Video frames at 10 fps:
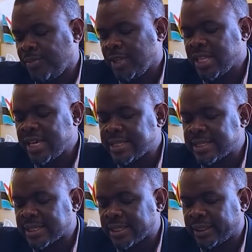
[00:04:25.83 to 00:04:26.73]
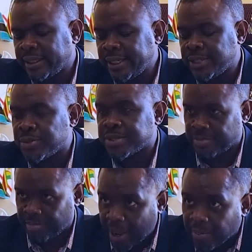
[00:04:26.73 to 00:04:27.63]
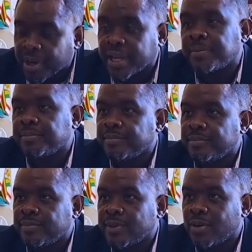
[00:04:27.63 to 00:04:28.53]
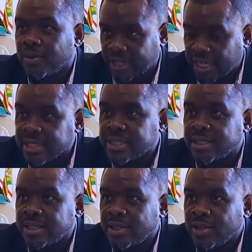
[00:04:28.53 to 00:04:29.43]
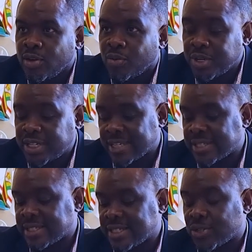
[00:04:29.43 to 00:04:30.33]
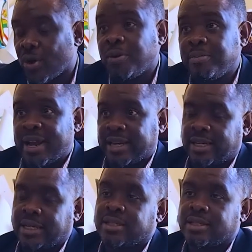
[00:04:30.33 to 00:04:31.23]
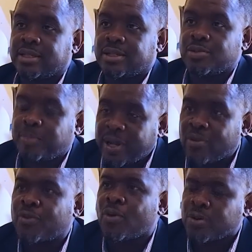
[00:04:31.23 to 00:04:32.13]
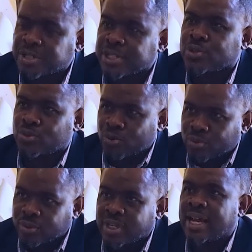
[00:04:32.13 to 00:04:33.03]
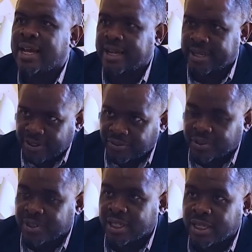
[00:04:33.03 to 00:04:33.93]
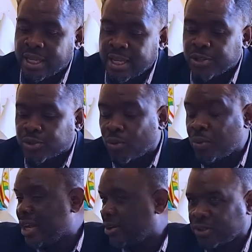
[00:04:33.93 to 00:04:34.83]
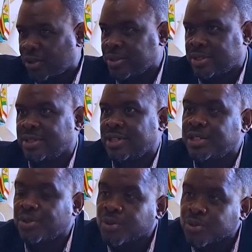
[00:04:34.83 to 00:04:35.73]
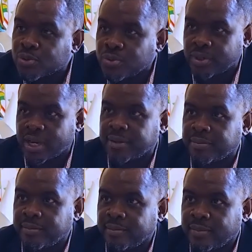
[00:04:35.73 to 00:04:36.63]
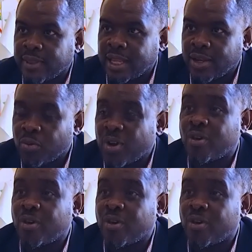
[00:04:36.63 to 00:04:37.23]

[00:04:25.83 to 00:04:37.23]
there's Radio Zimbabwe already, which has its own mandate to play, of course, the Sungura and everything. So we are not concentrating on Sungura. We are